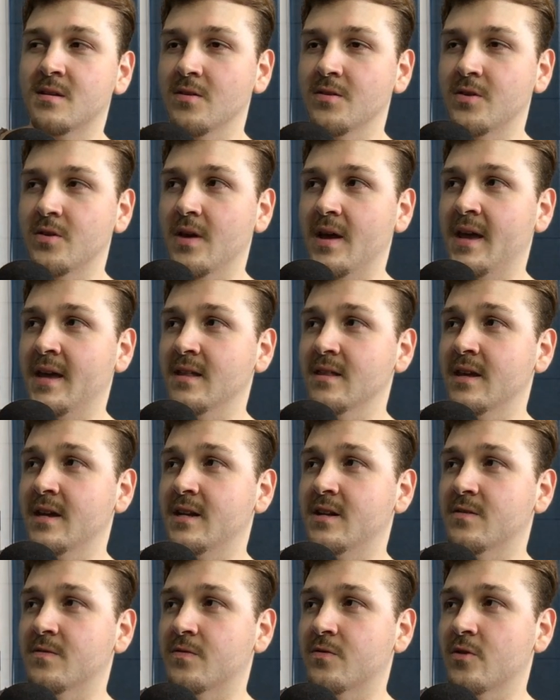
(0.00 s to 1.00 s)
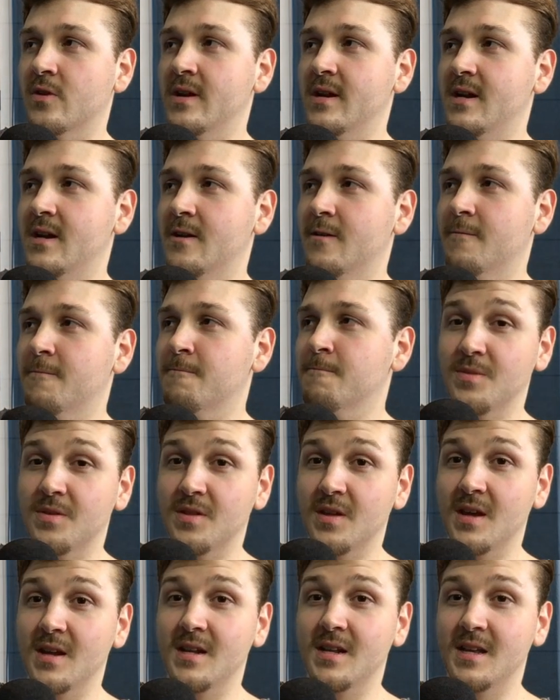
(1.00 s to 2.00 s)
our little 8-legged freak.
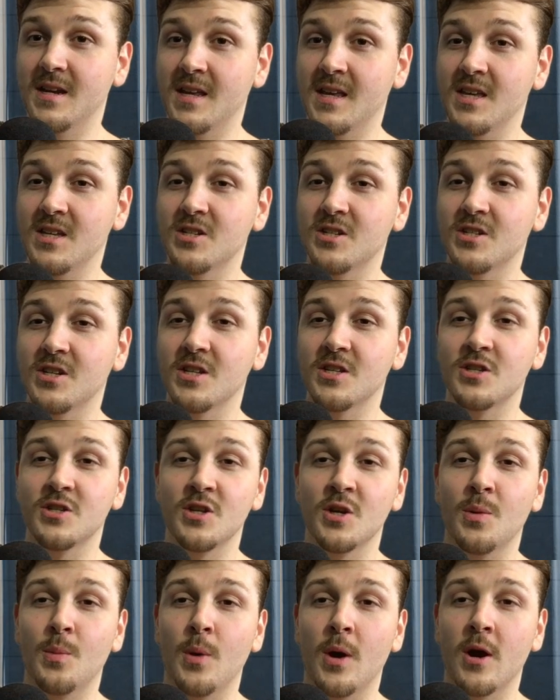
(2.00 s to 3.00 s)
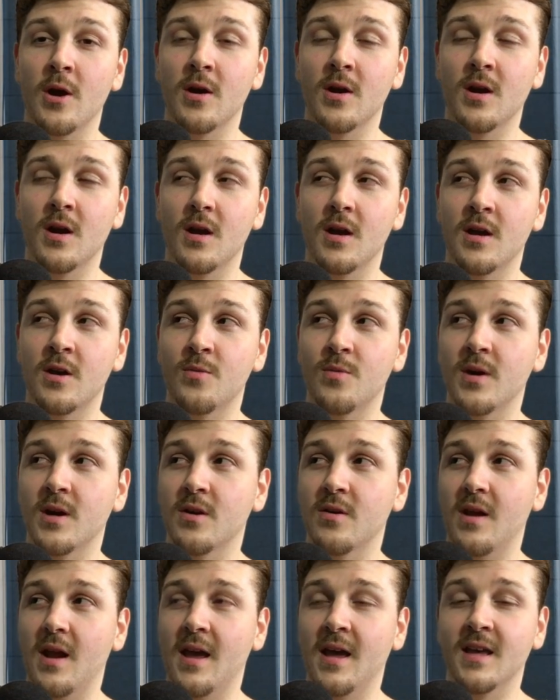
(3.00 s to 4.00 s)
I'm thinking he sits somewhere at
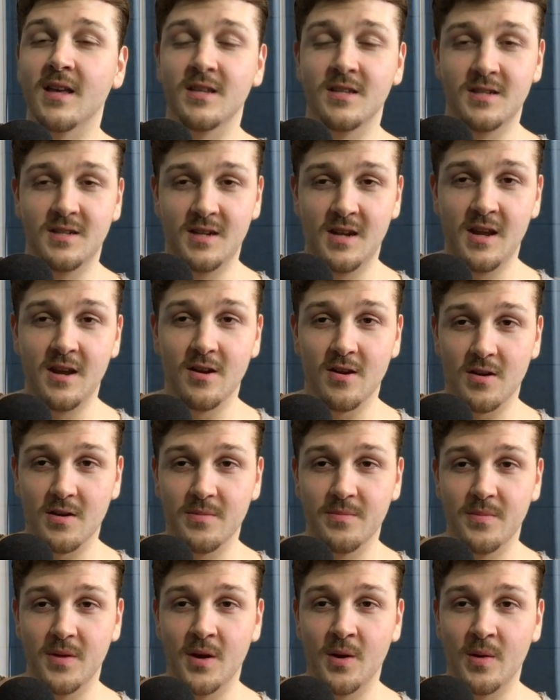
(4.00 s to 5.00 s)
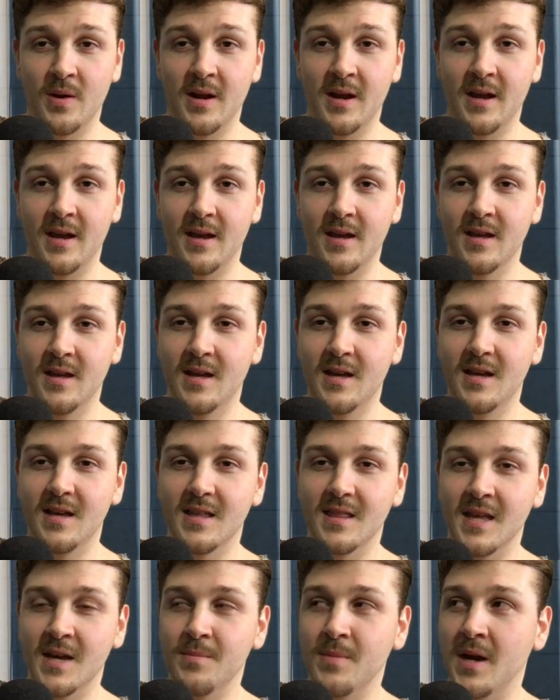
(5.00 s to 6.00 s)
around S tier, okay?
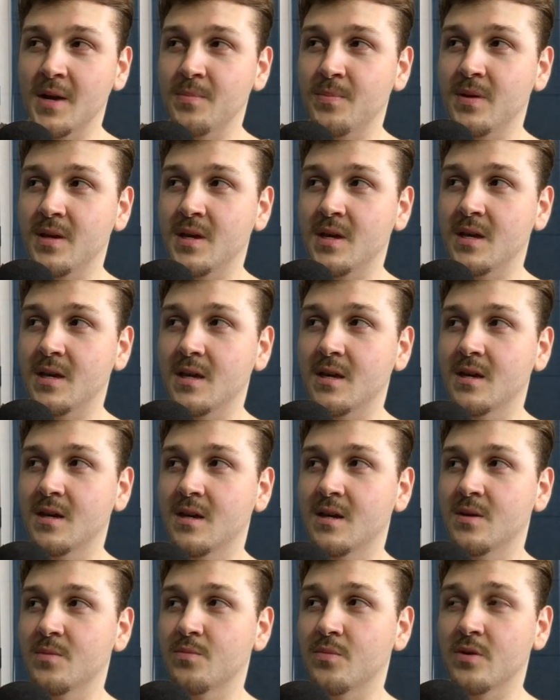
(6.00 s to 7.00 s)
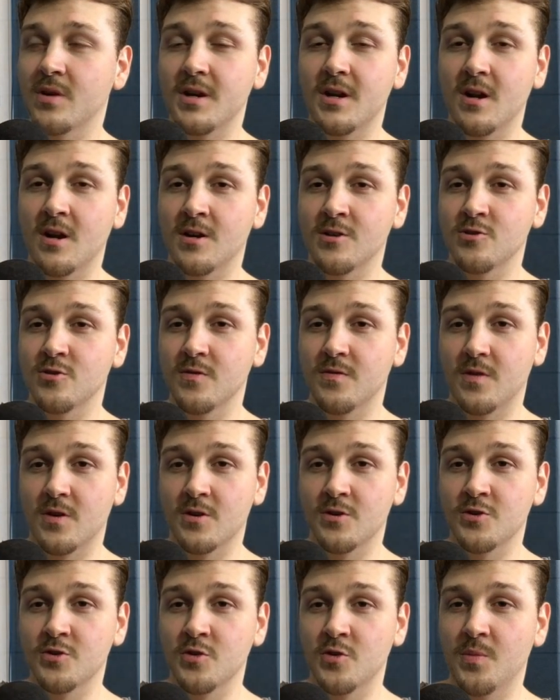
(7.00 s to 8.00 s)
That might be pretty
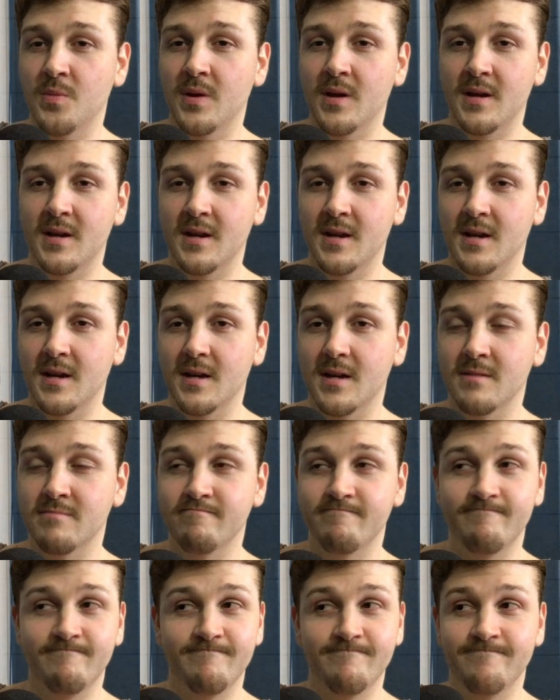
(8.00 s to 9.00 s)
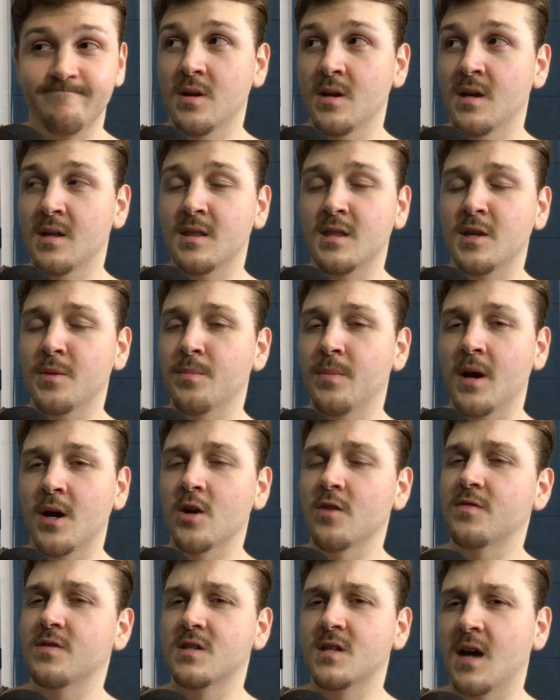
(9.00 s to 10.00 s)
controversial, but dude, the
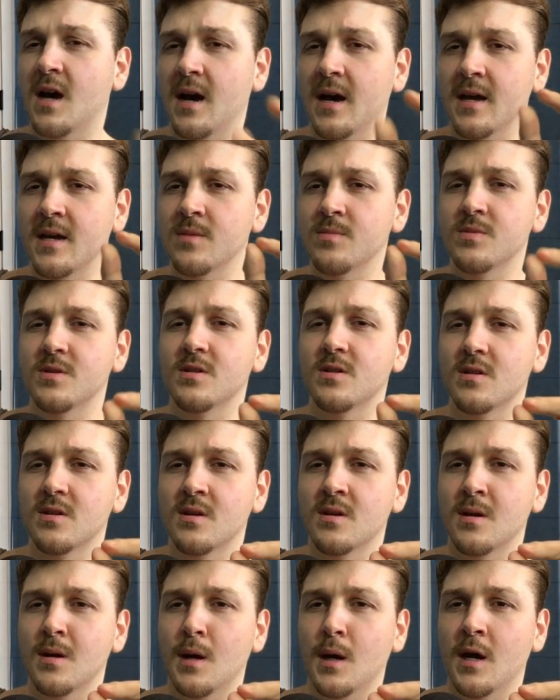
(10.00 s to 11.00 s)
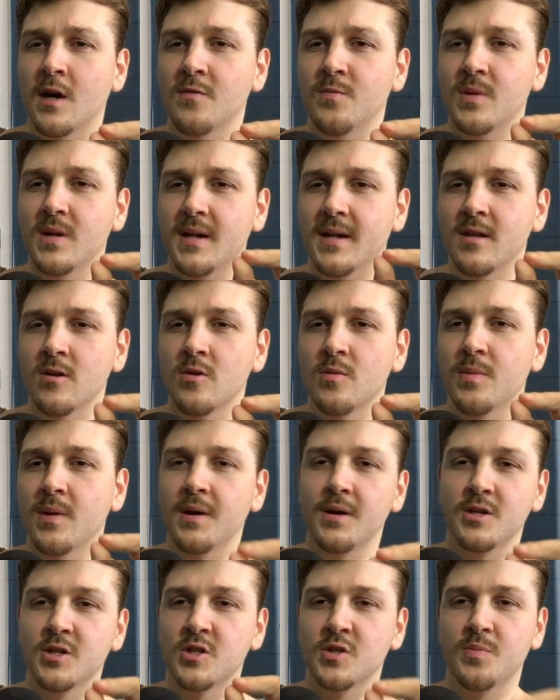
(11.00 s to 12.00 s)
amount of times I've been
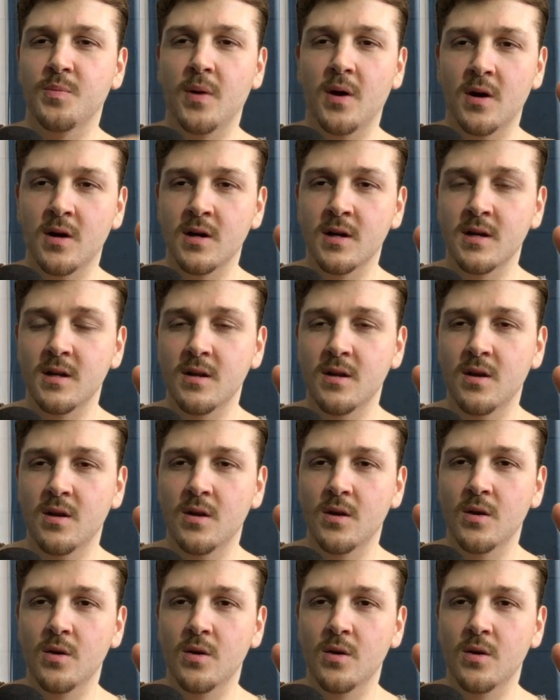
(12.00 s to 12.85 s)
killed by a Spawn,